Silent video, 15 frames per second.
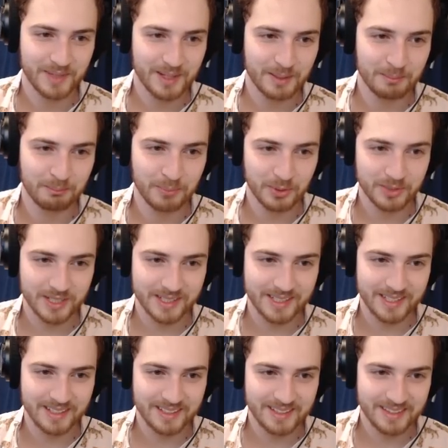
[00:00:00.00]

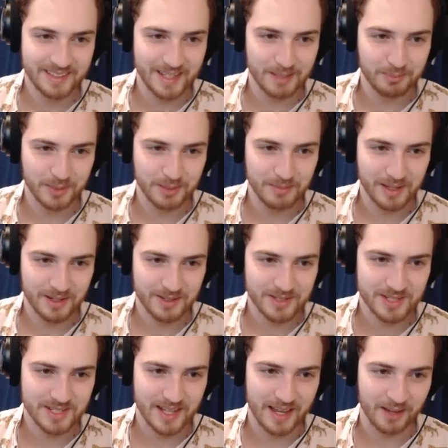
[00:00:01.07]
Botequín de
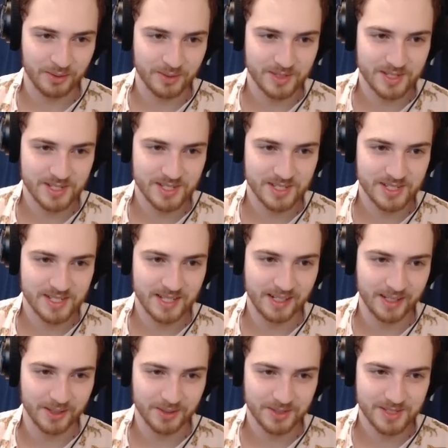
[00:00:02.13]
Primeros
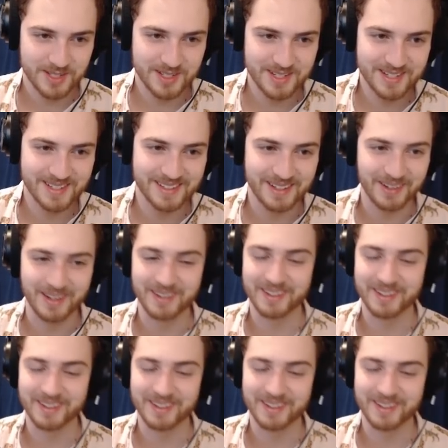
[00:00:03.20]
Auxilios. Okay.